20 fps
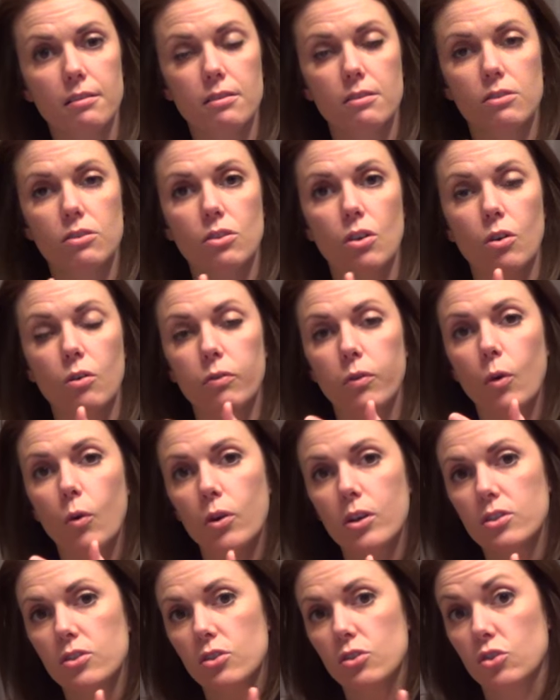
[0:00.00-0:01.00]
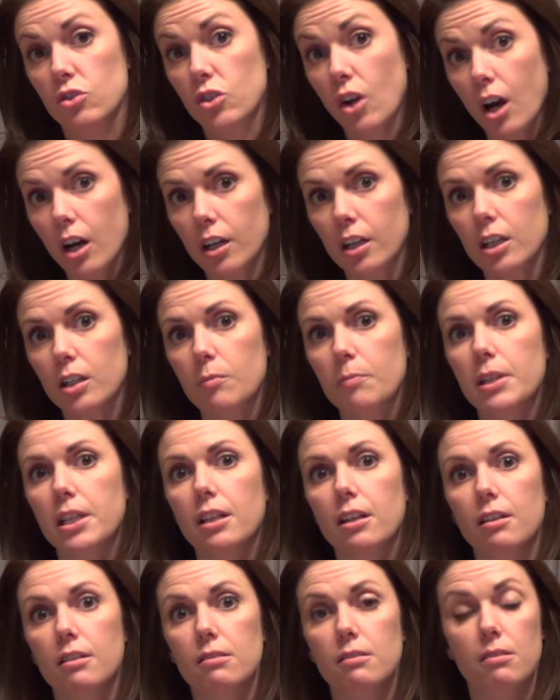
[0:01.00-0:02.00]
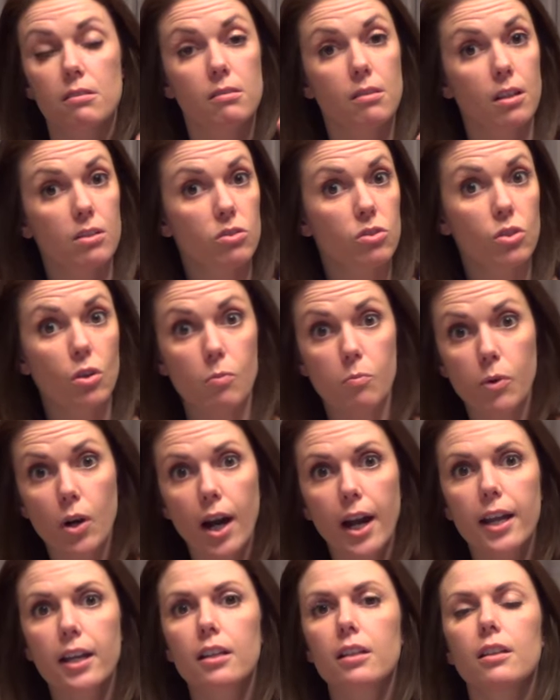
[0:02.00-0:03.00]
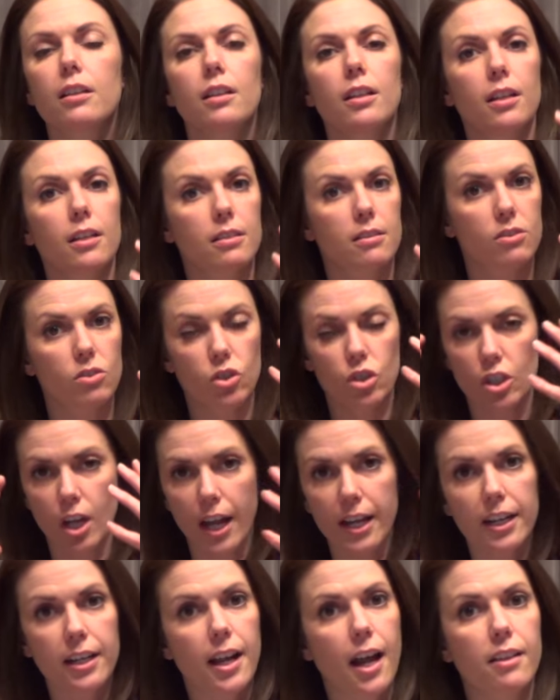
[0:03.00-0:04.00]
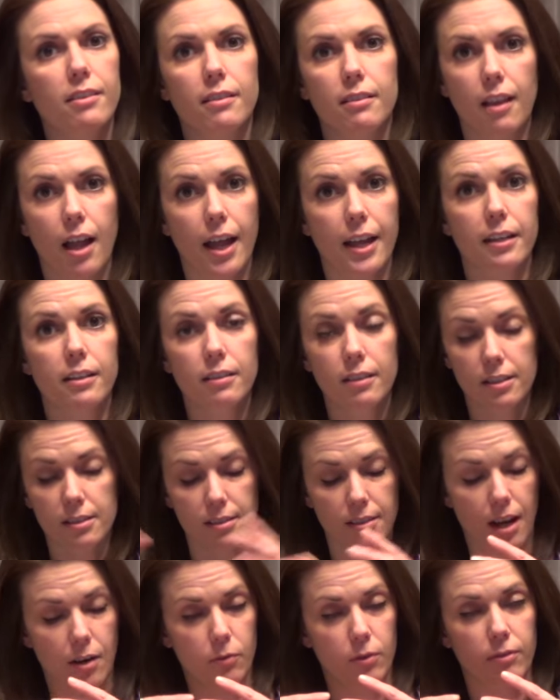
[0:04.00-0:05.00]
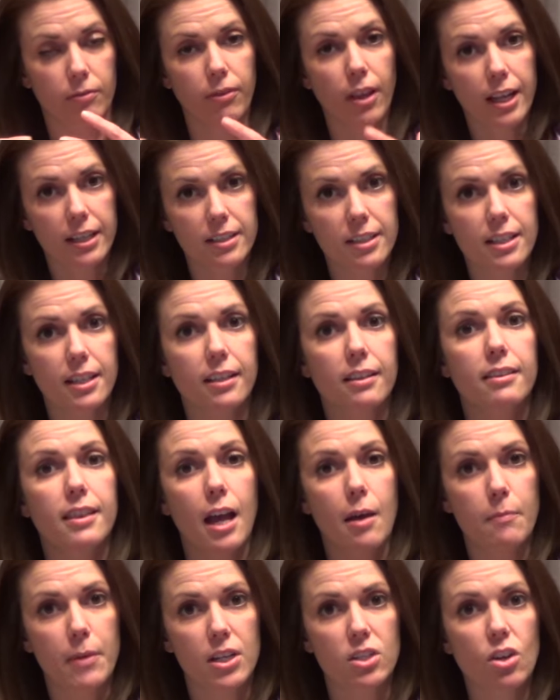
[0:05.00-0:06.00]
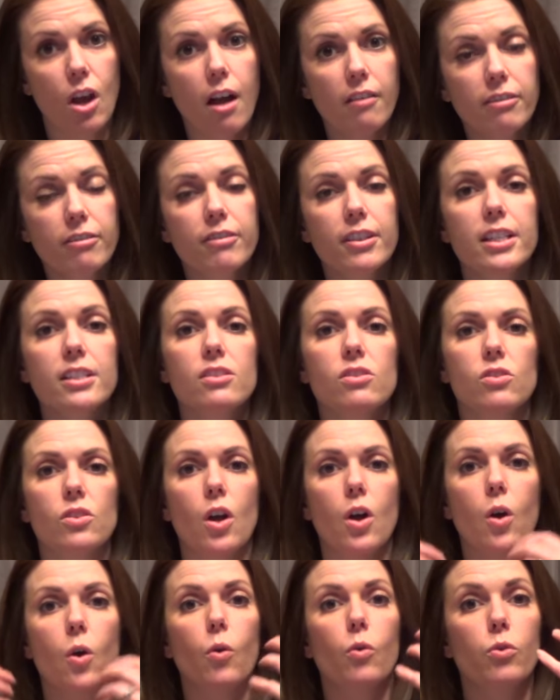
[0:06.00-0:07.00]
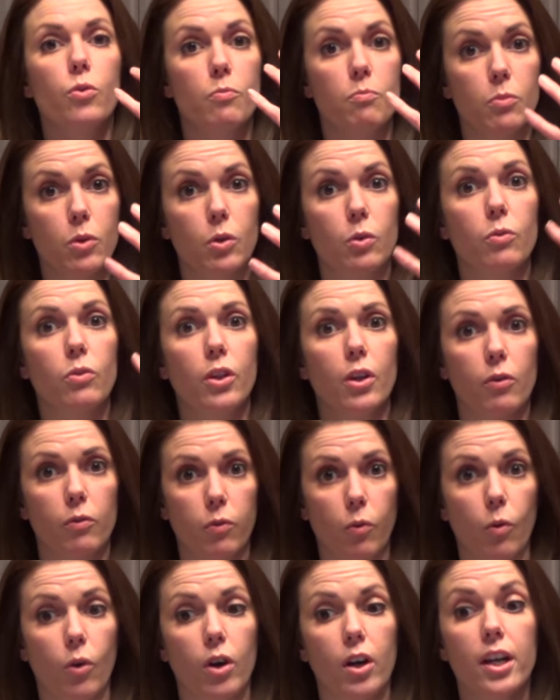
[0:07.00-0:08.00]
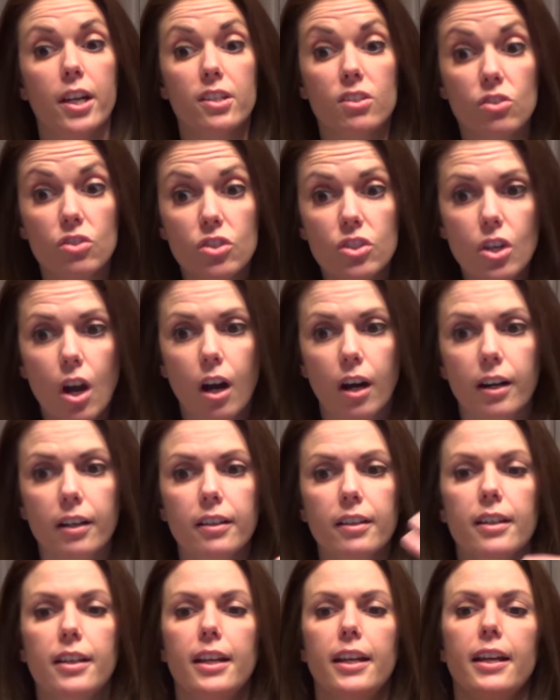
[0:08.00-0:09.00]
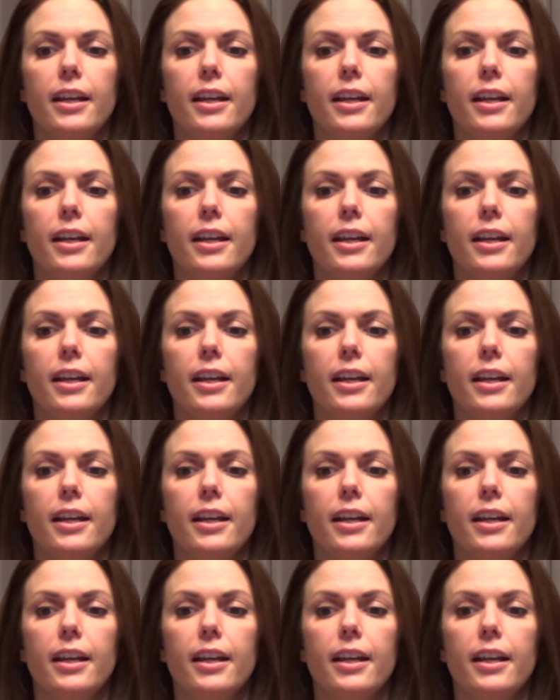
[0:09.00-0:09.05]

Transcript: So of course it's darker because the sun's so bright, it's shining out the light, it's not reflecting that much off of it, so the moon therefore is dark.